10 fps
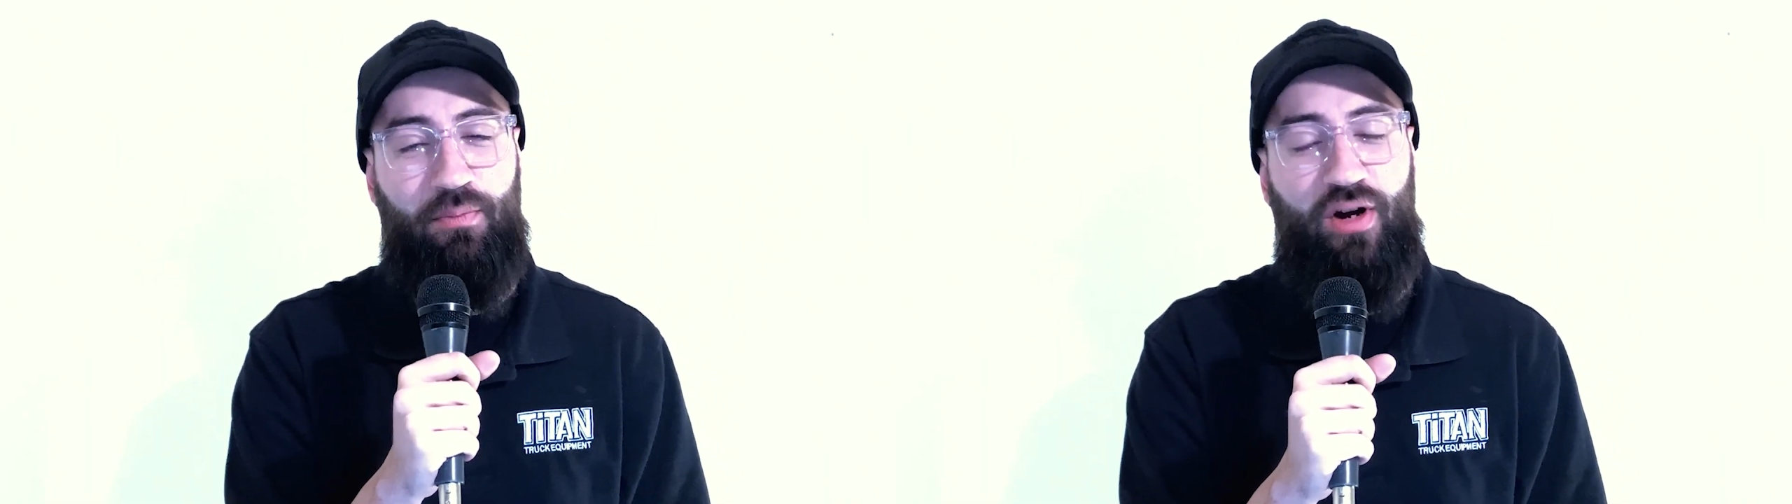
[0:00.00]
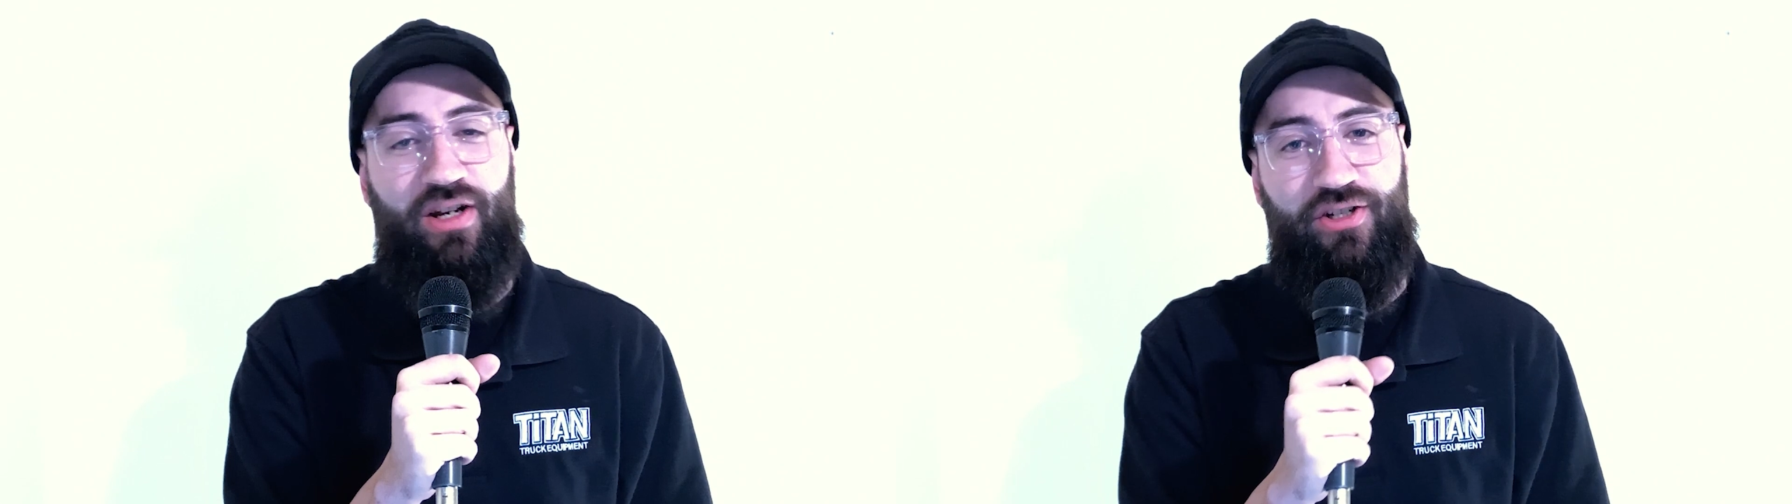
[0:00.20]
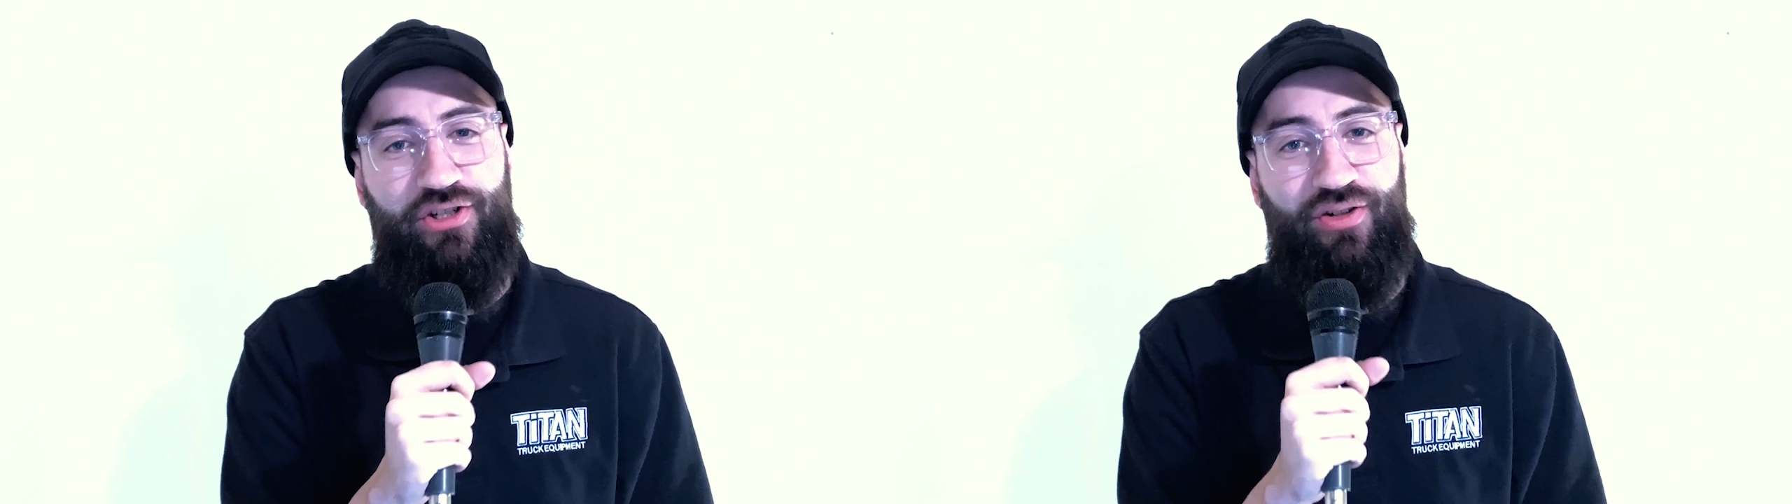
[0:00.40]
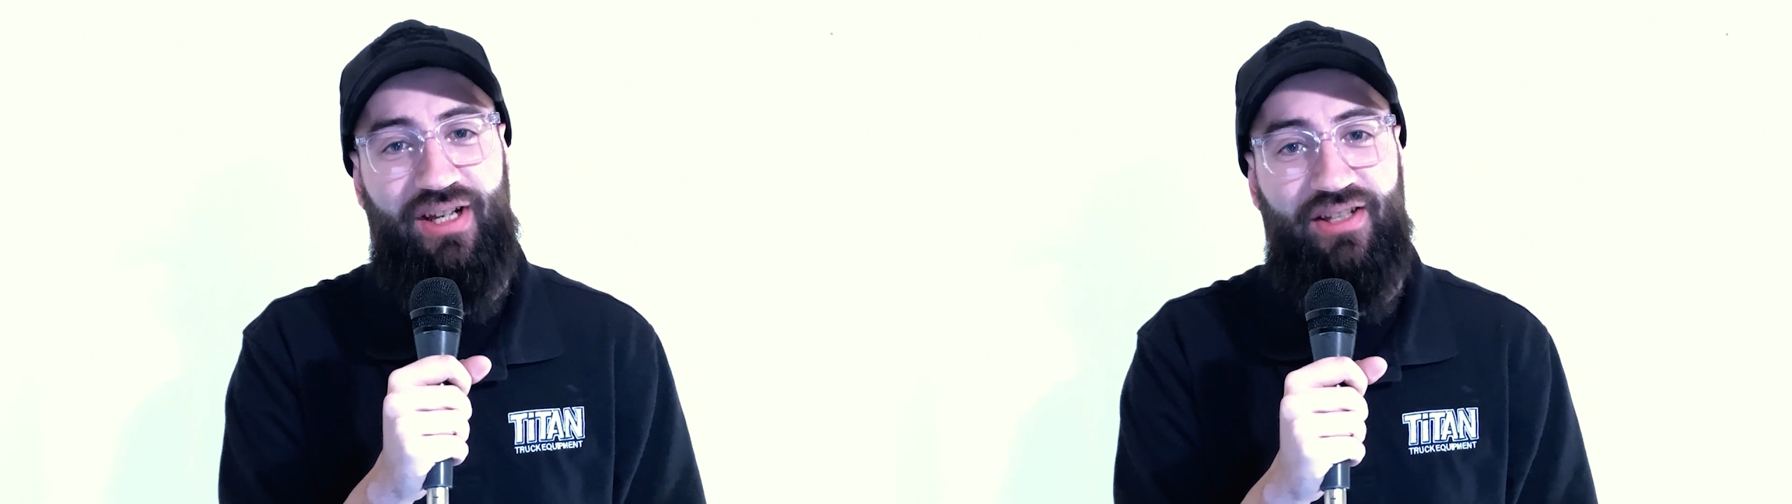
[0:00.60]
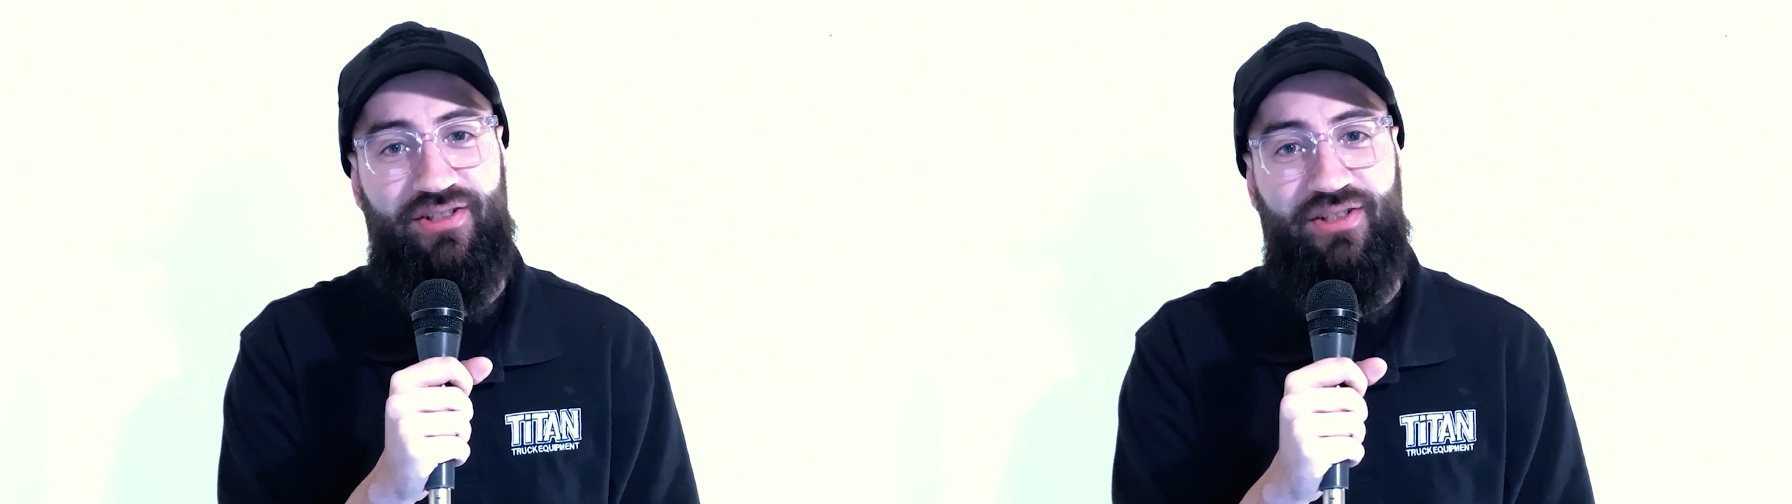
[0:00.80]
product
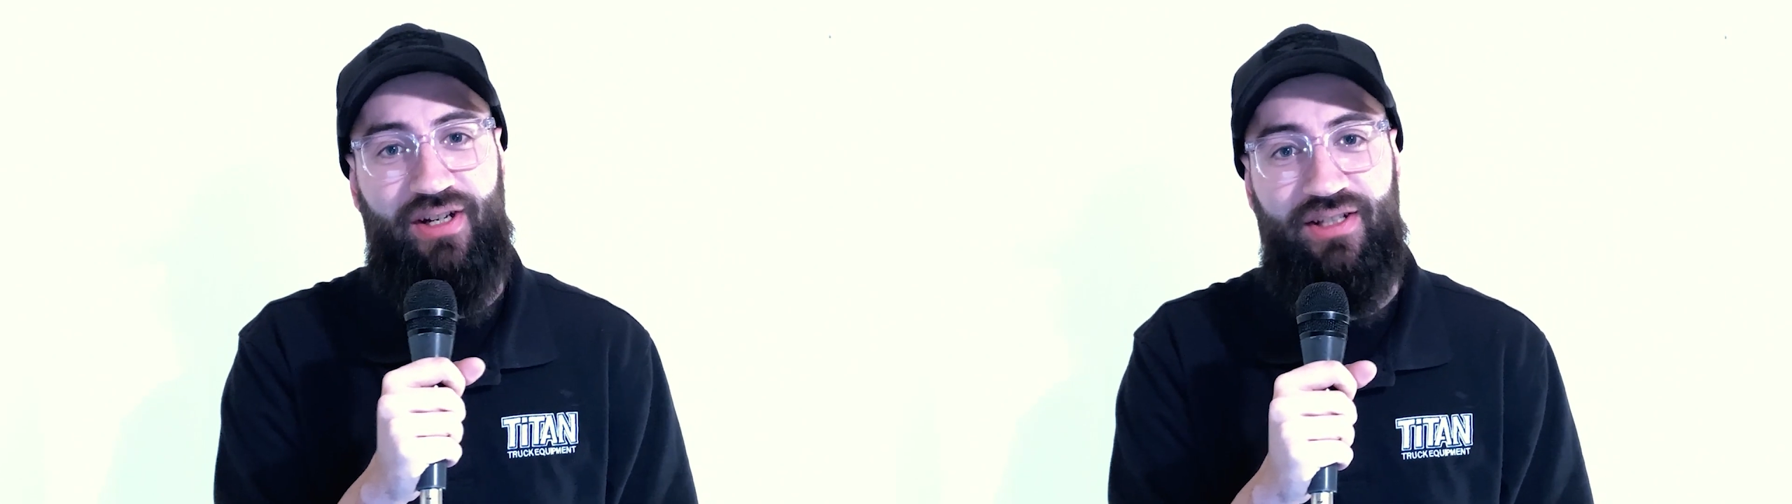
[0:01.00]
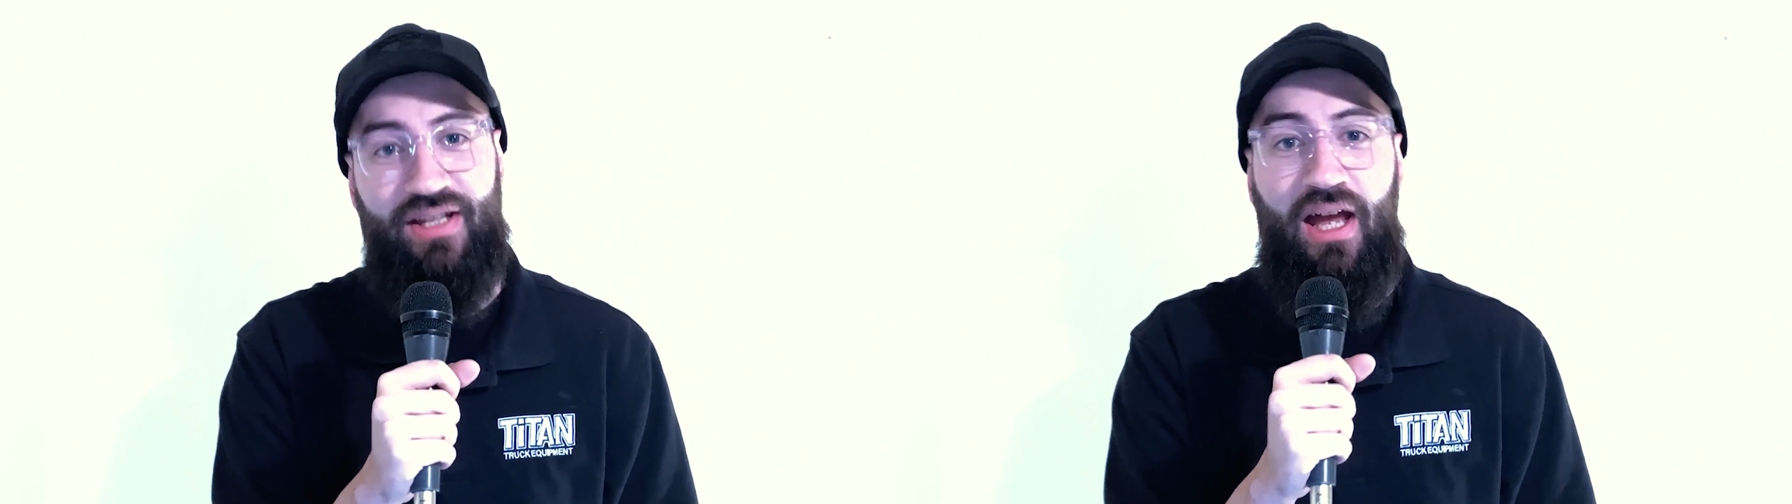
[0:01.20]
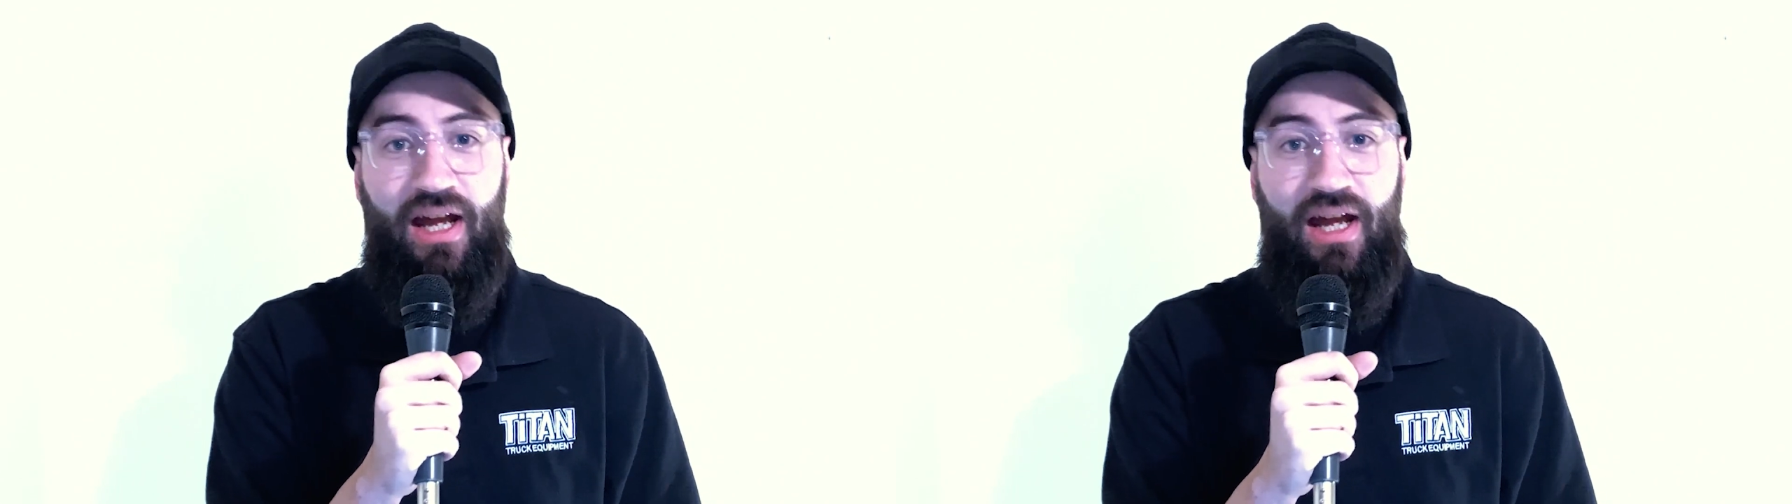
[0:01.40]
showcase series,